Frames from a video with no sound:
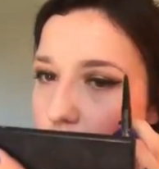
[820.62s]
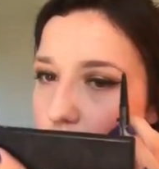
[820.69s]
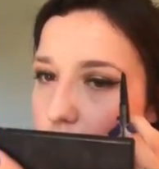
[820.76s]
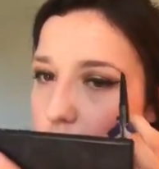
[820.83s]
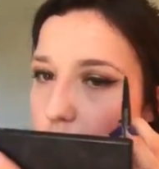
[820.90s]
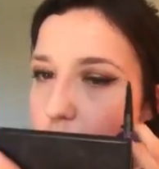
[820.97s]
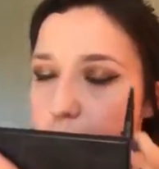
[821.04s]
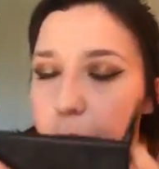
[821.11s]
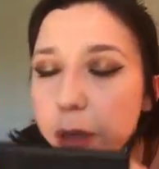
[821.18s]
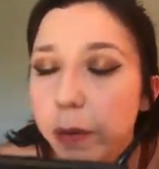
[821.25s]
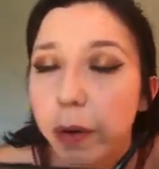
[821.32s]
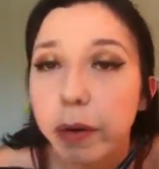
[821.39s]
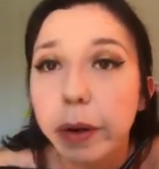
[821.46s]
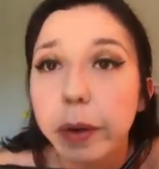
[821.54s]
which
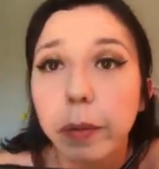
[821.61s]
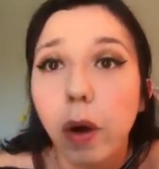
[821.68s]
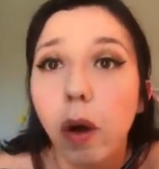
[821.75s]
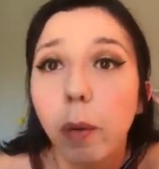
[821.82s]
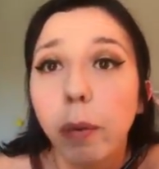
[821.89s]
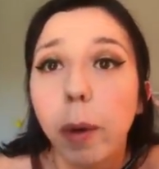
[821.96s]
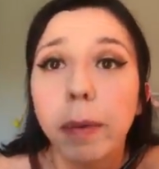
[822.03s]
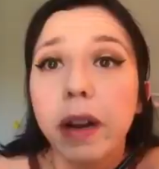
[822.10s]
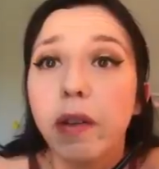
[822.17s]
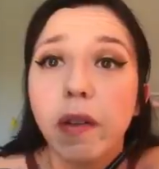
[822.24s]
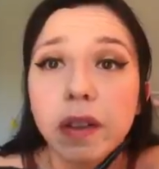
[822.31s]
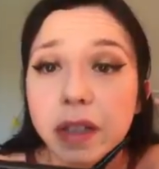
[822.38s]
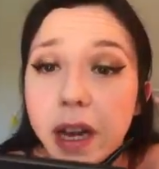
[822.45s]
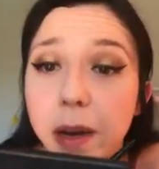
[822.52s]
you all probably
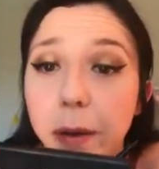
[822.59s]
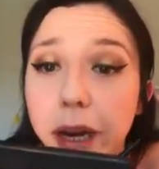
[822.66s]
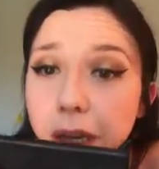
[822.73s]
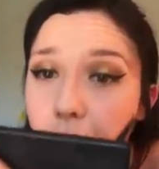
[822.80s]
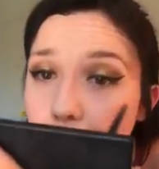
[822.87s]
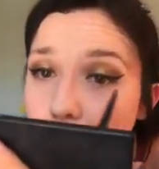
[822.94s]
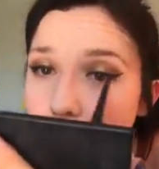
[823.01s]
know this anyway,